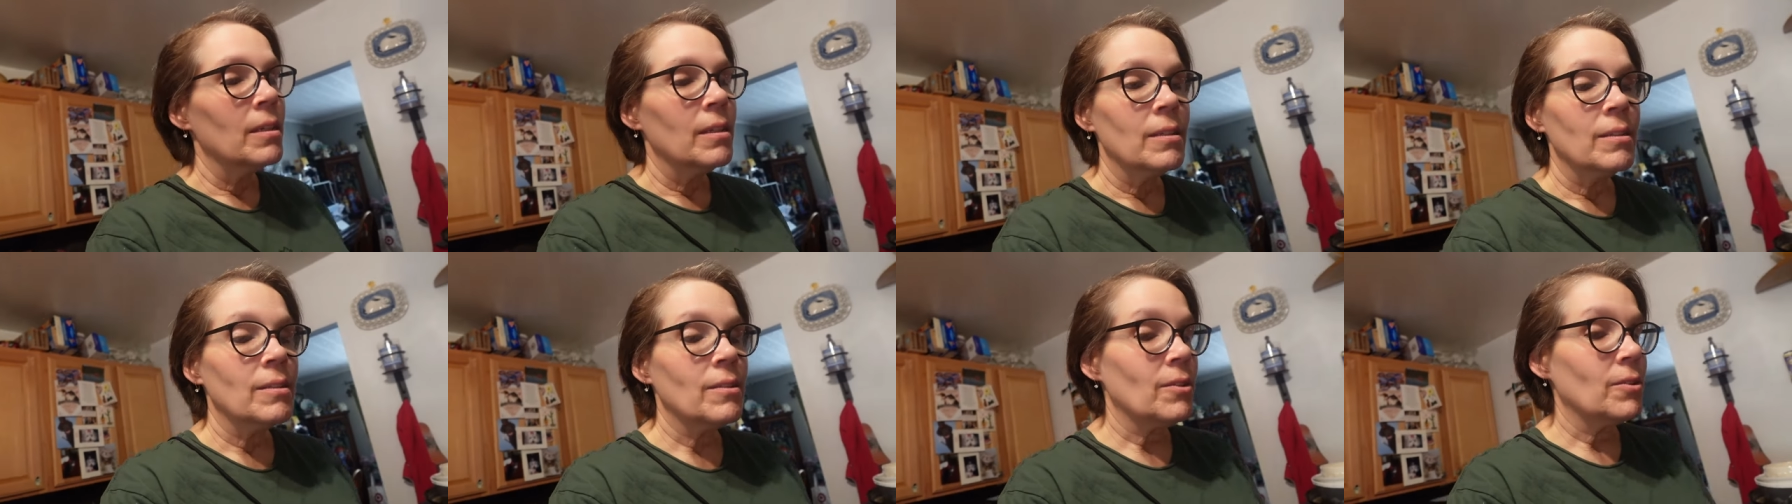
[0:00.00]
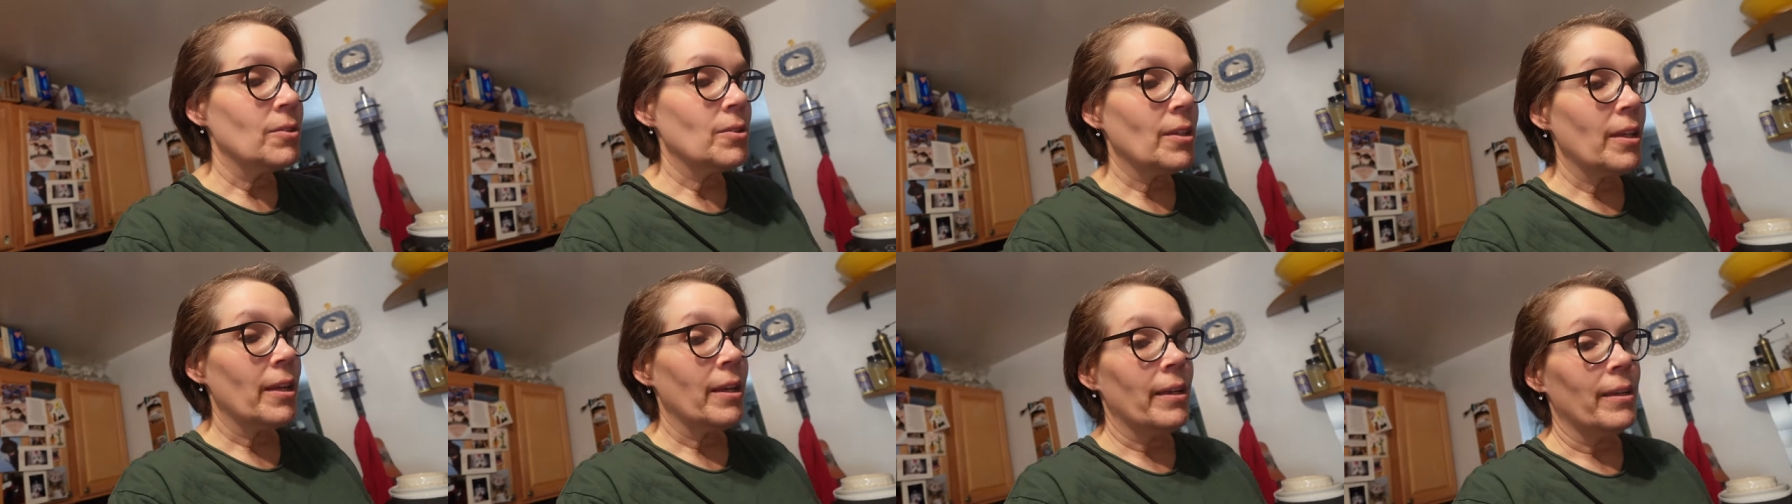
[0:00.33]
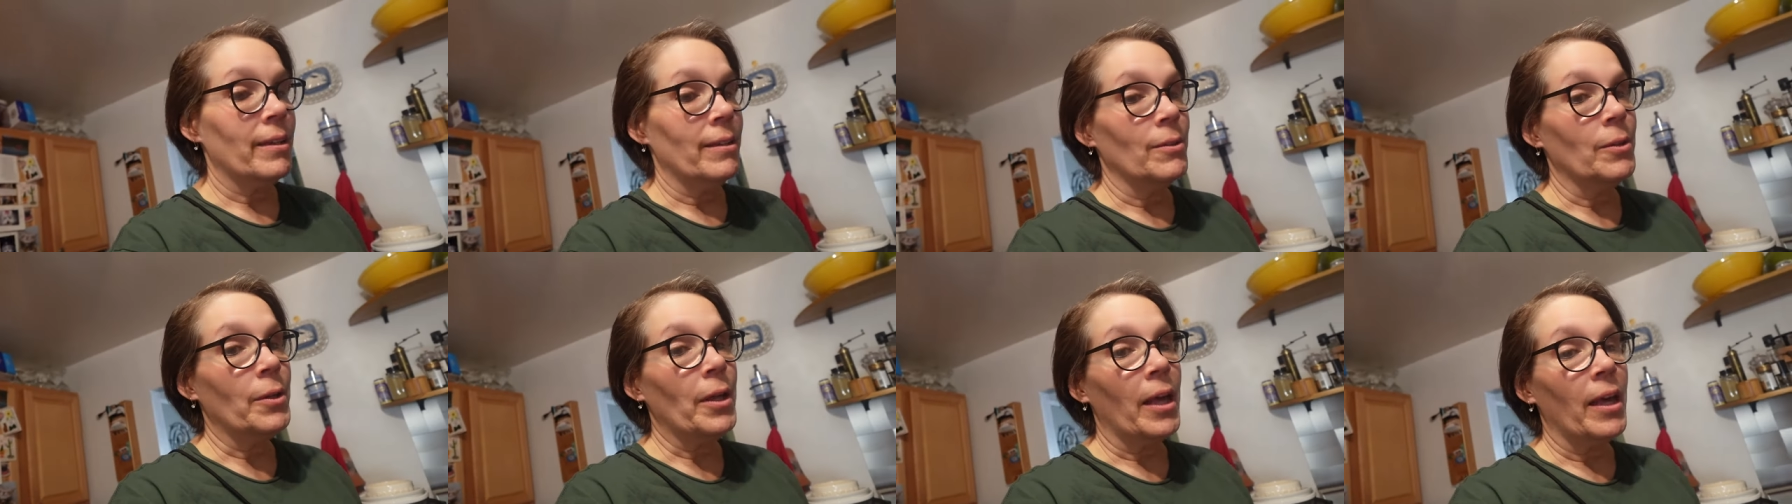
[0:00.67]
So I was like,
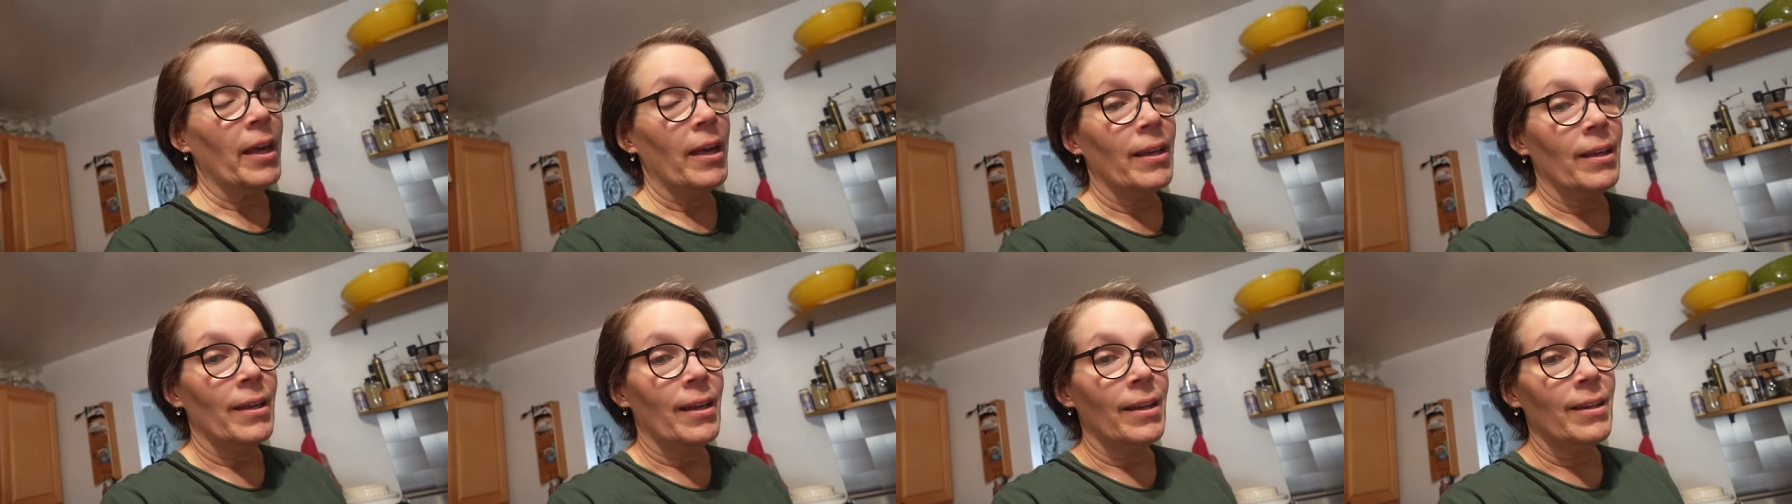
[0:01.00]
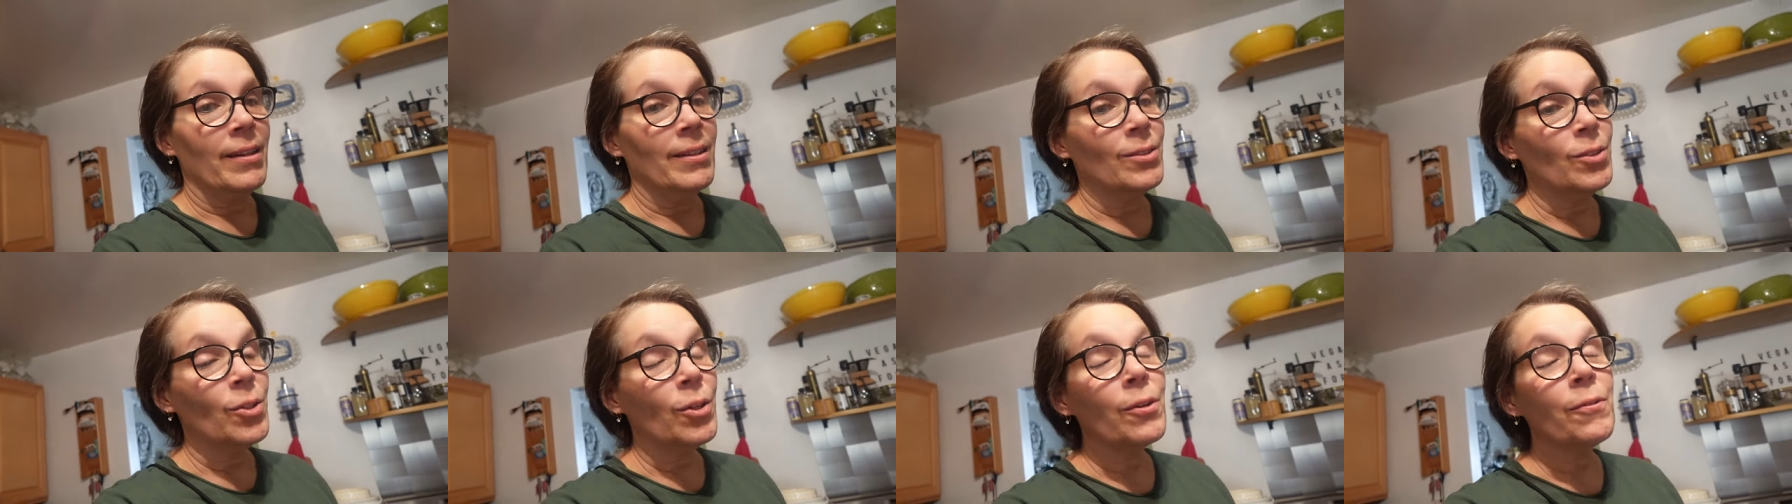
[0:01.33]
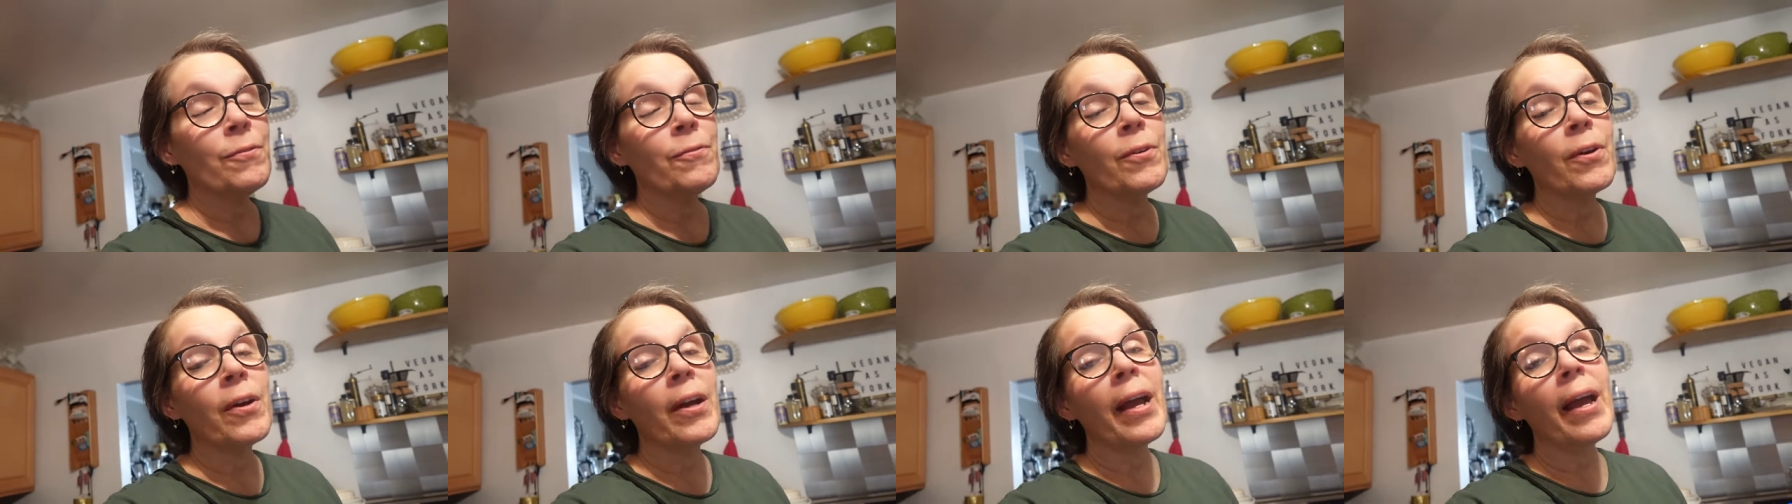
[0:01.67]
okay. And it took
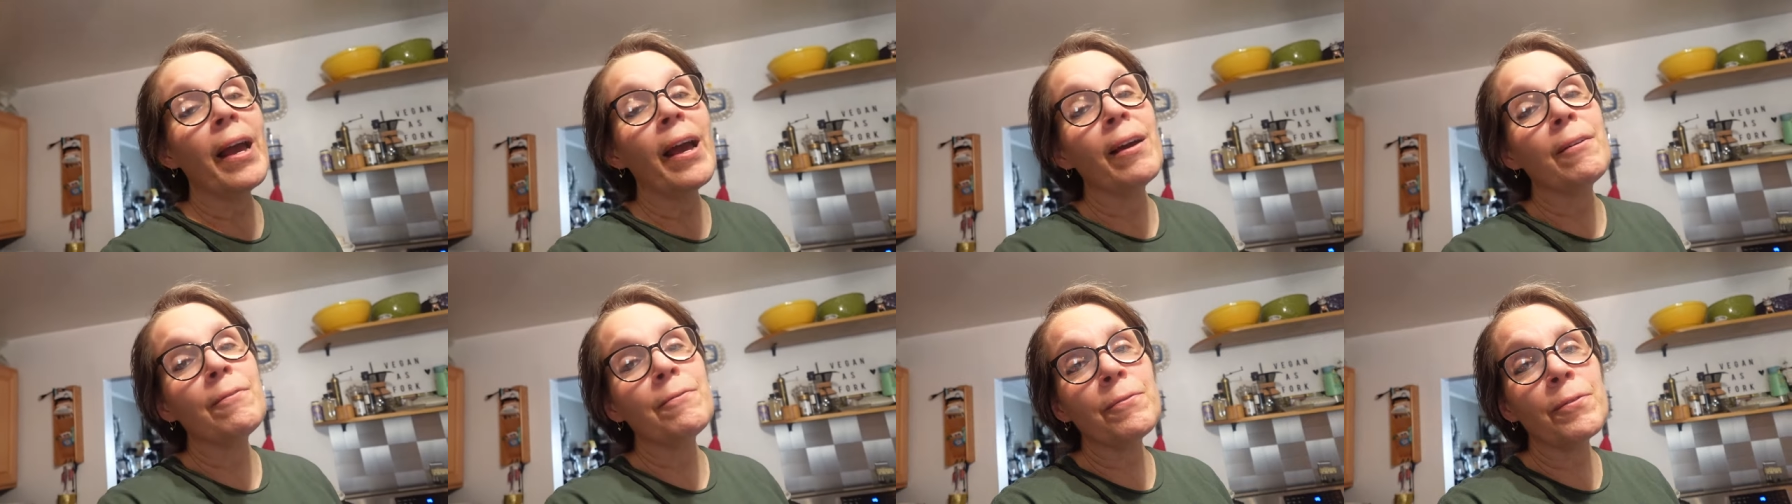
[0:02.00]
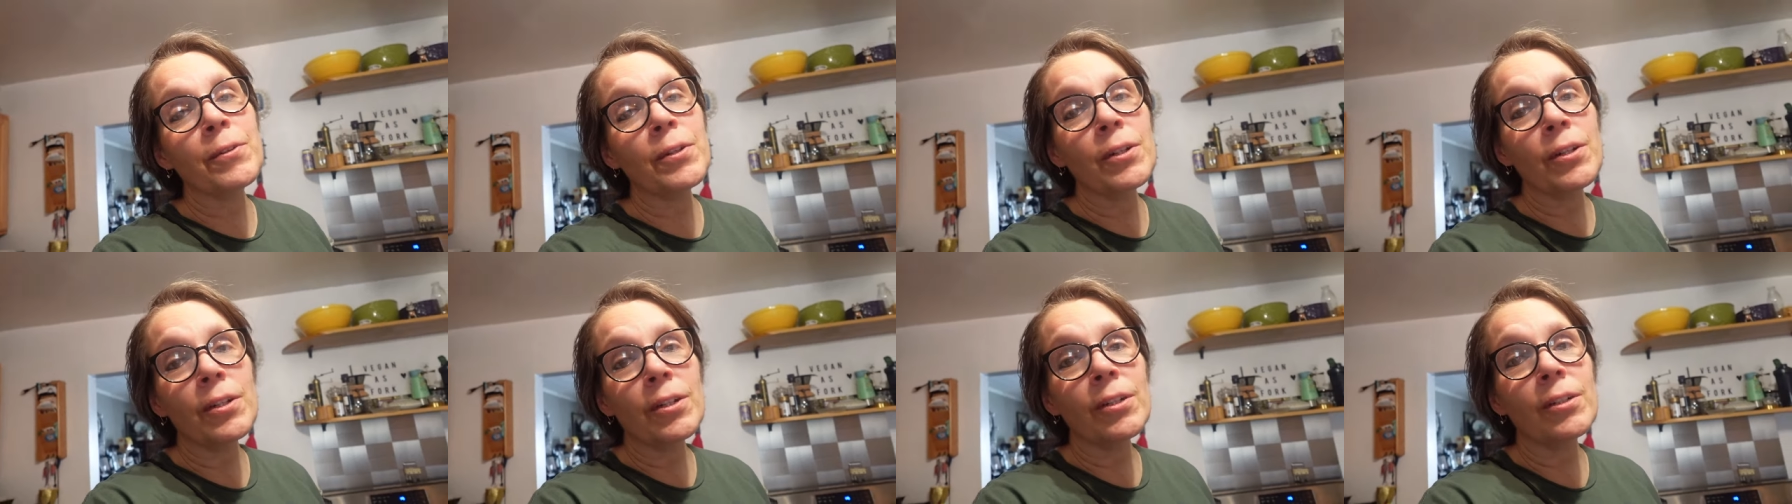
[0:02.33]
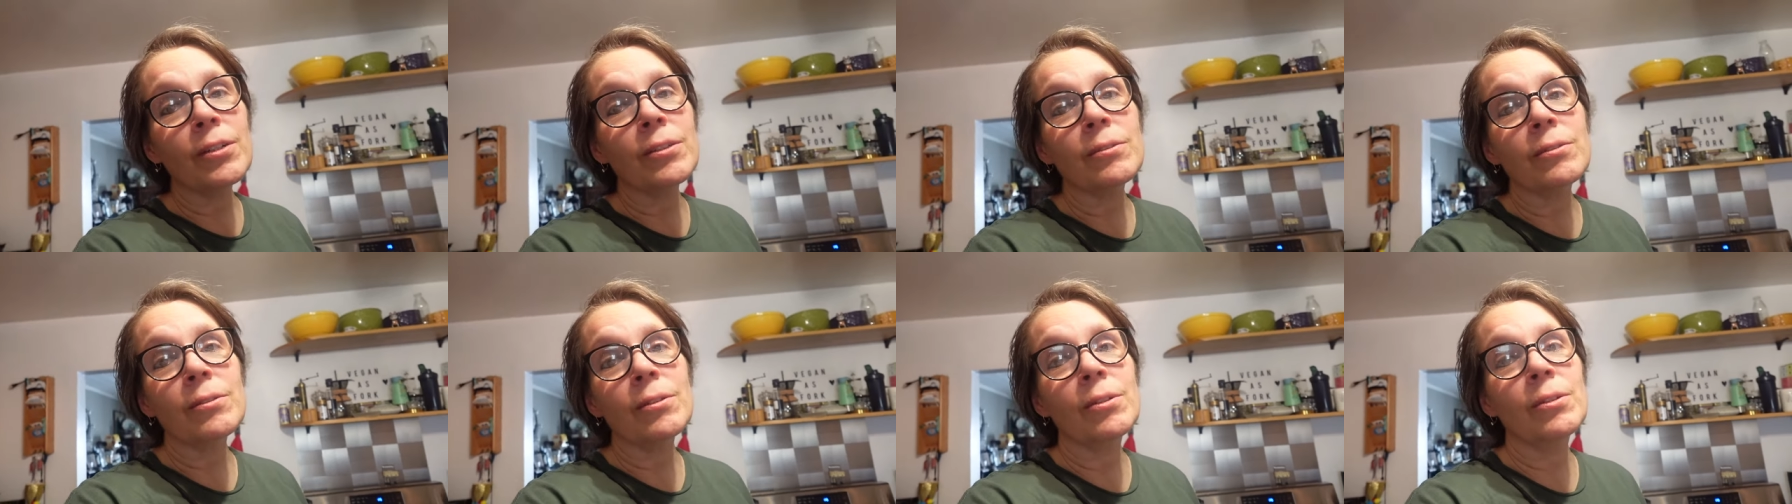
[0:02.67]

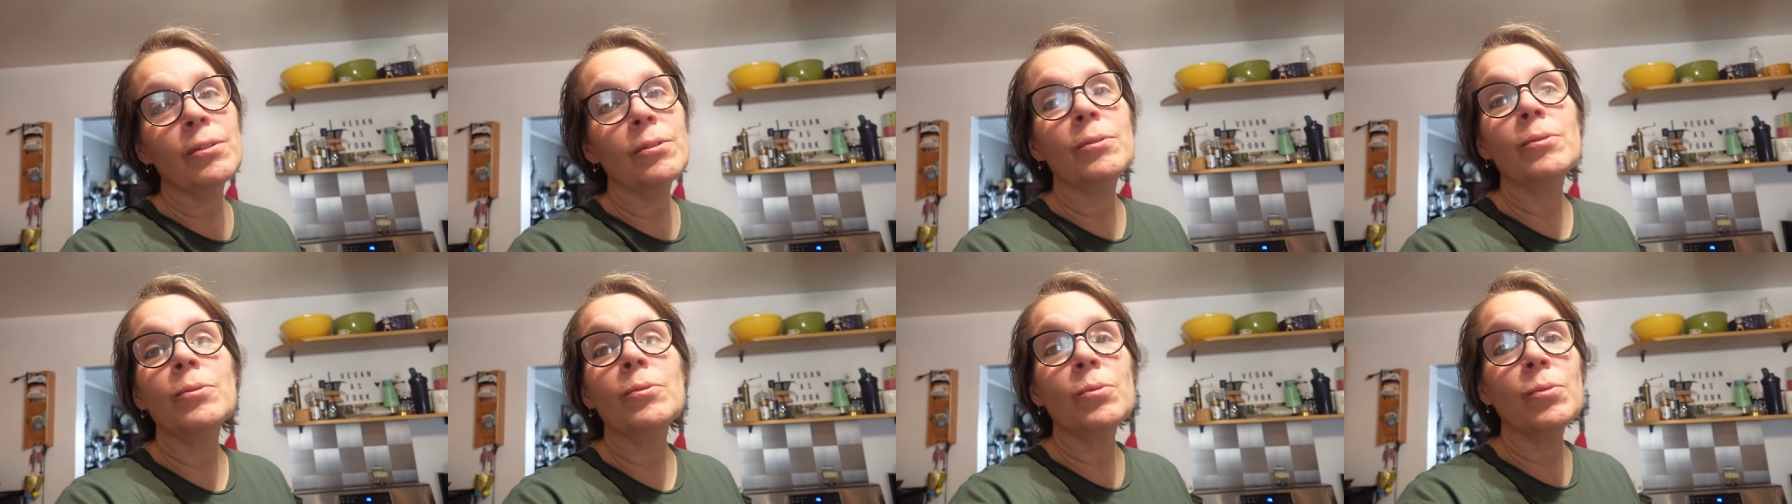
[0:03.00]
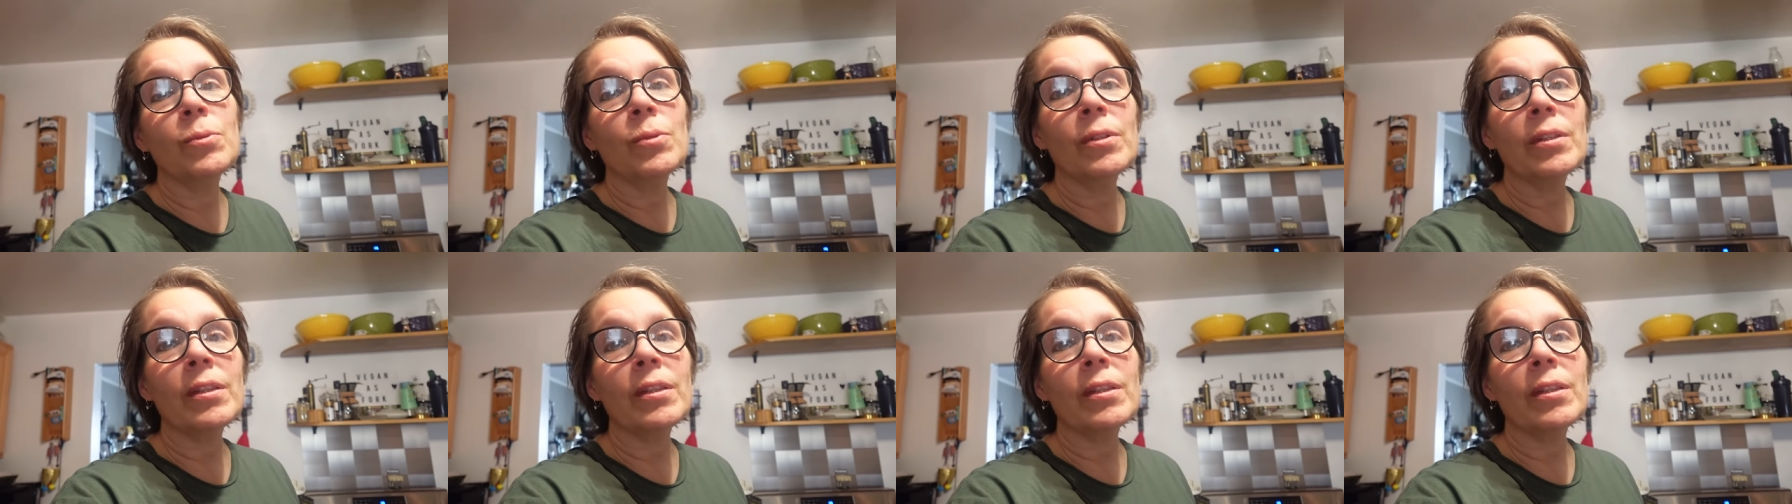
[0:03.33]
forever to